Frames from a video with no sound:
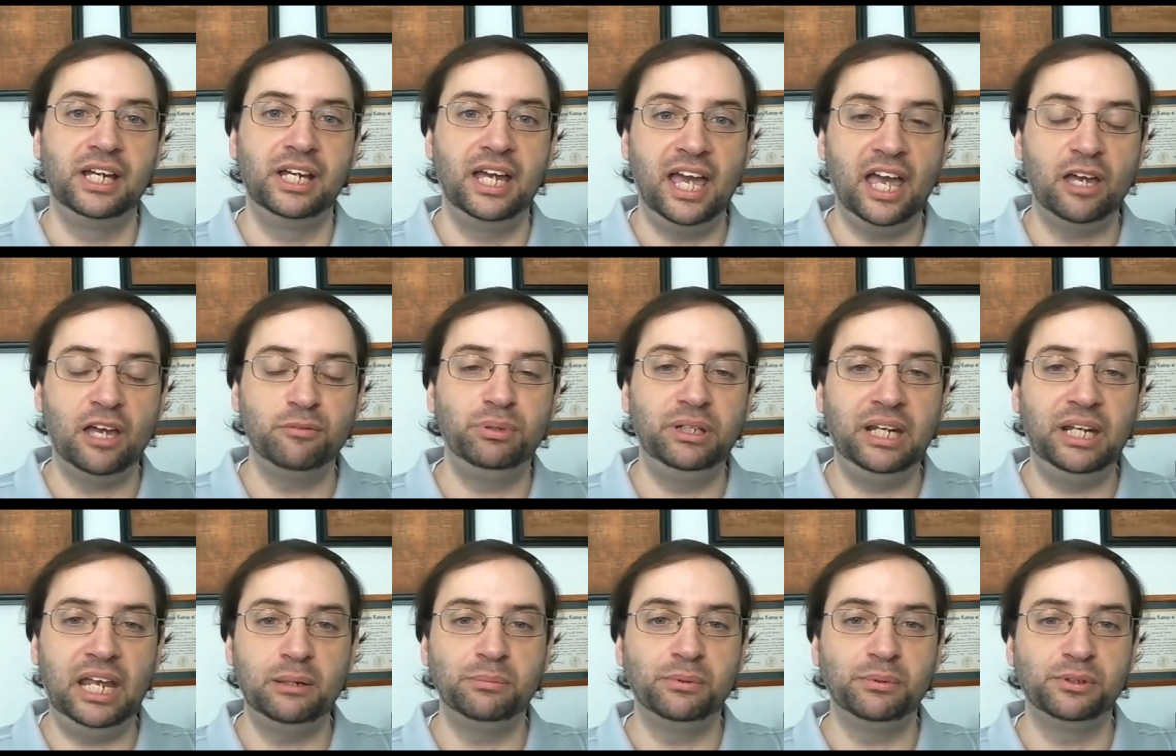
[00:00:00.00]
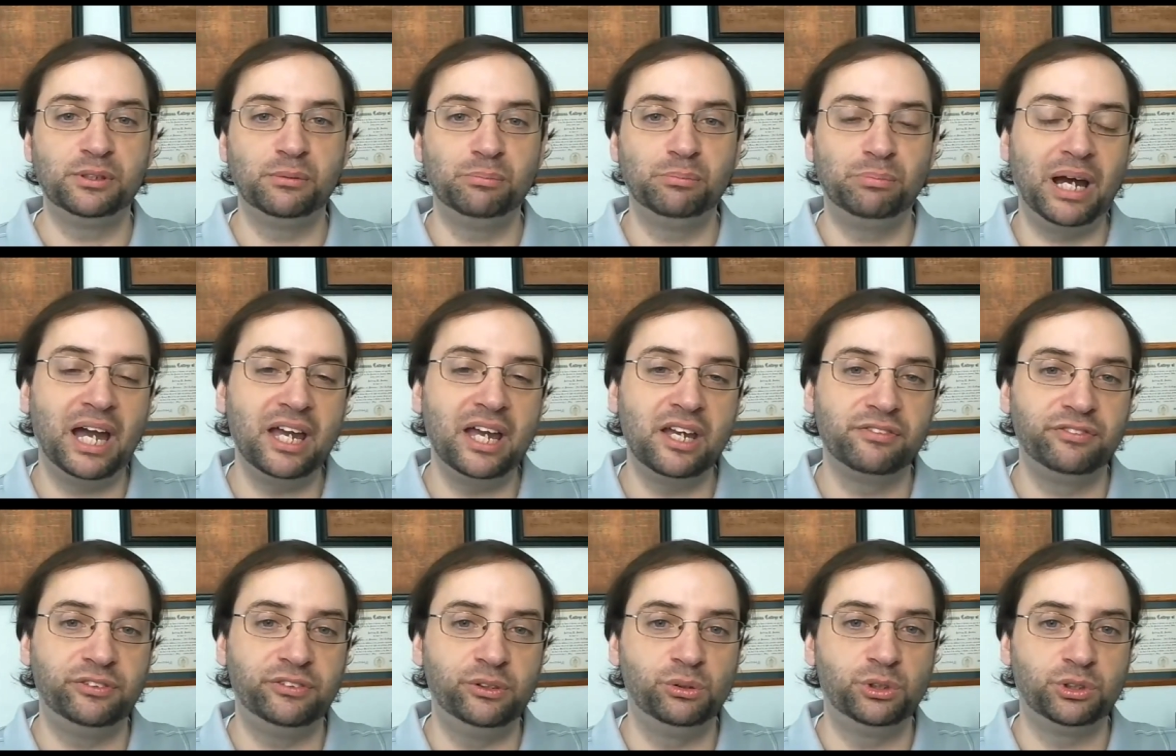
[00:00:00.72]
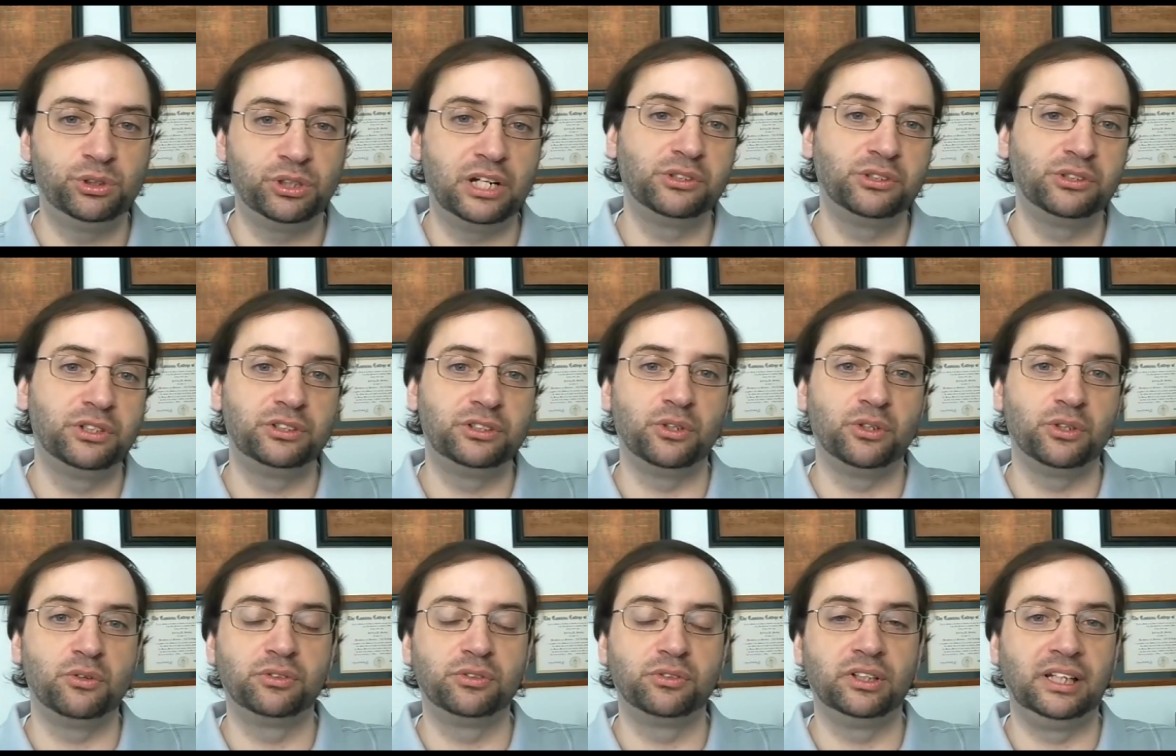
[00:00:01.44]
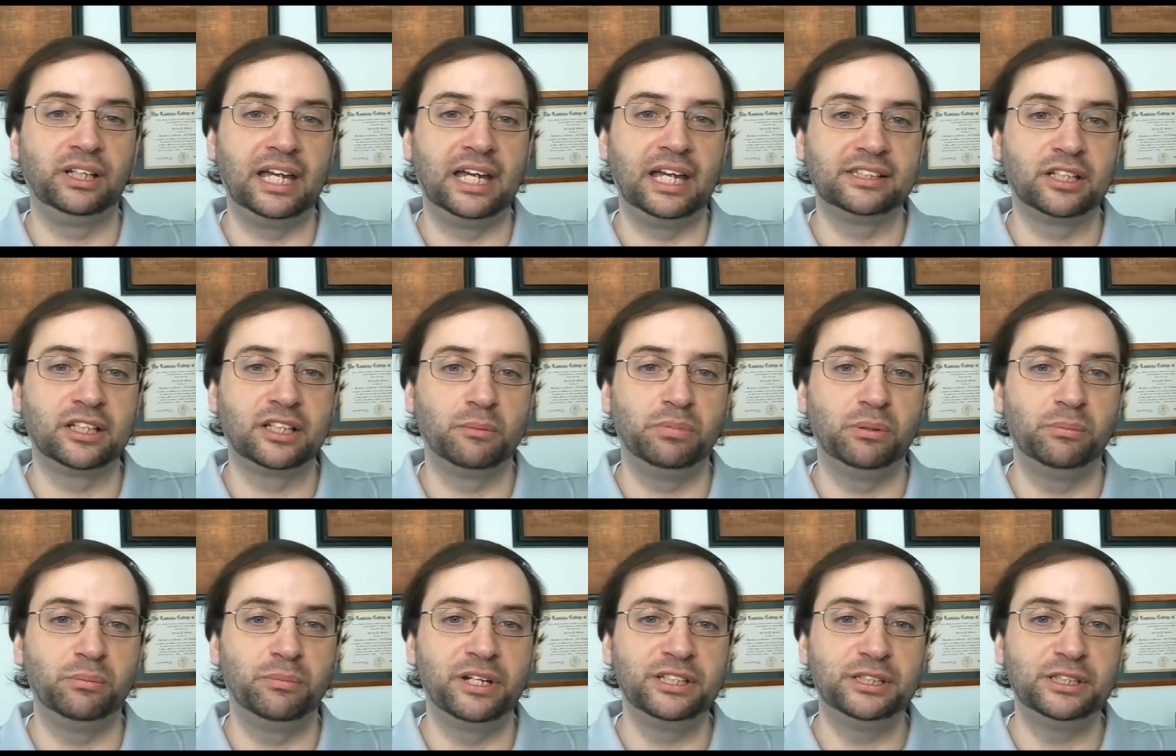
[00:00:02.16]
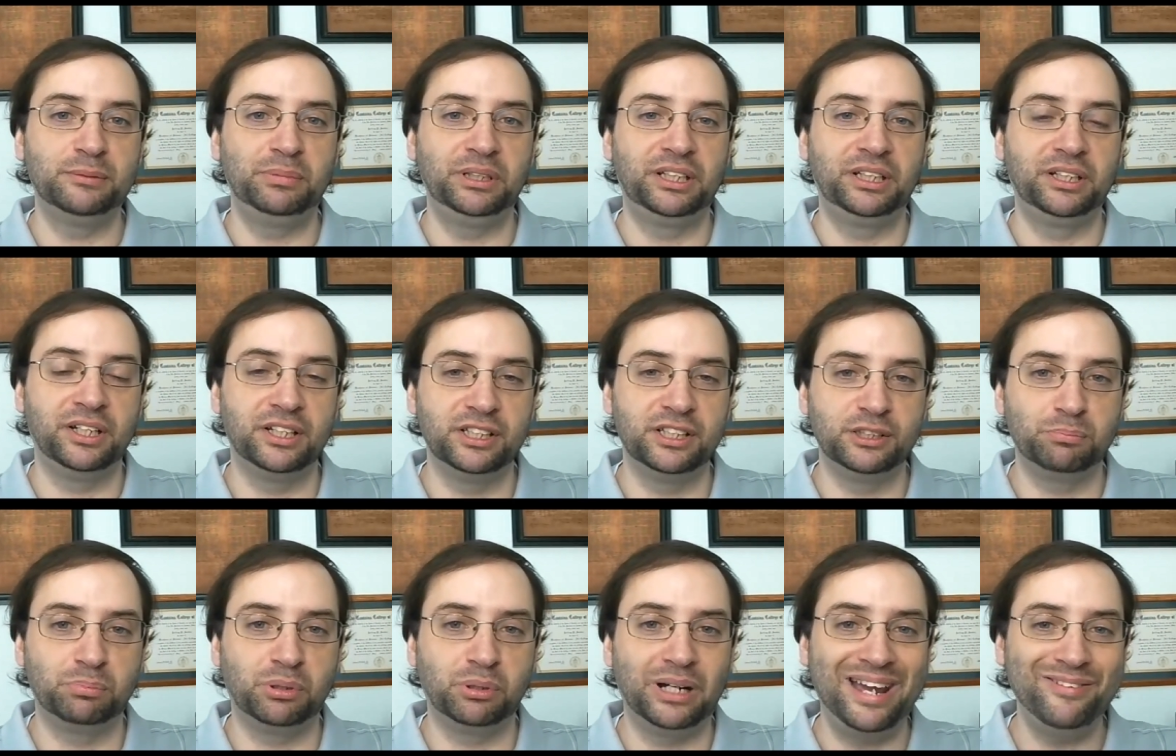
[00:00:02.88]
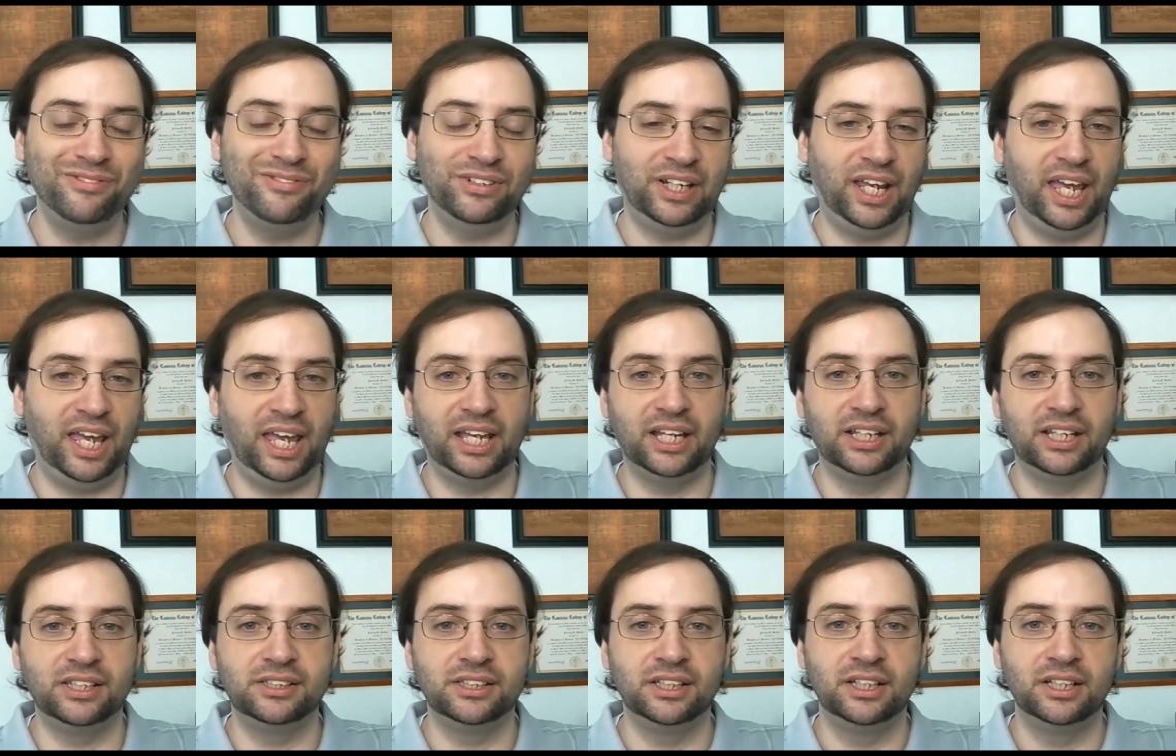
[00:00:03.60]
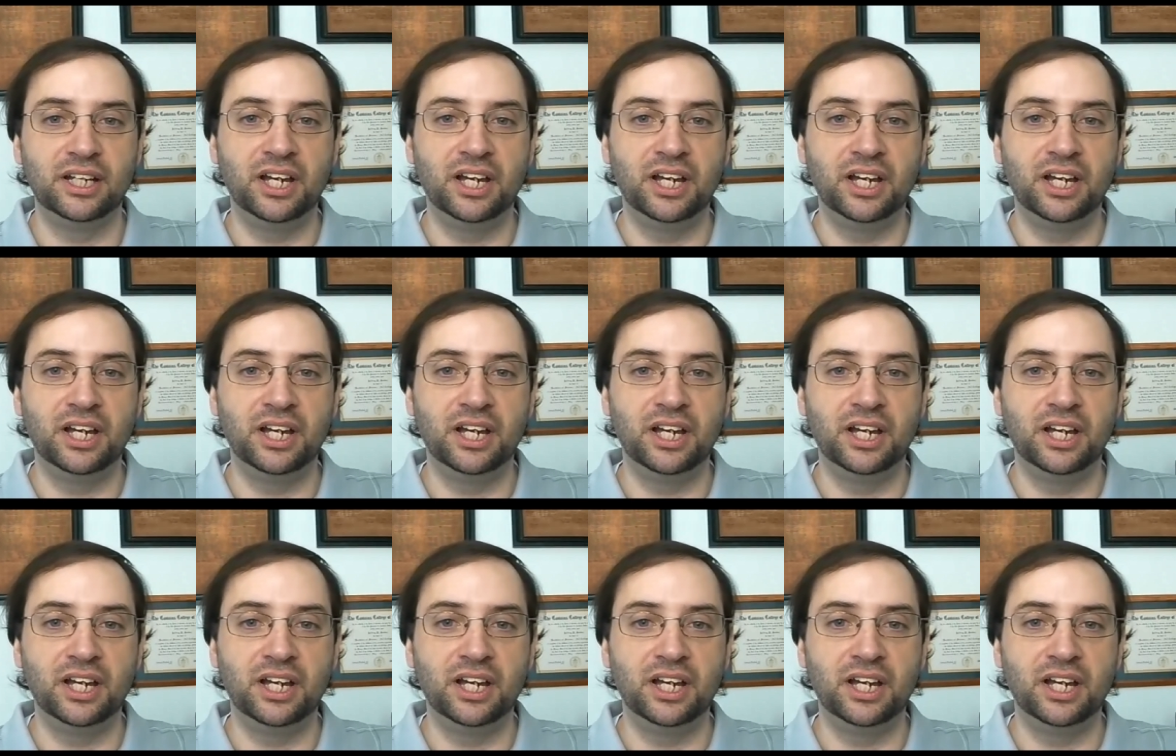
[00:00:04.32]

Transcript: have been able to buy a few treasuries over the last couple months because private hands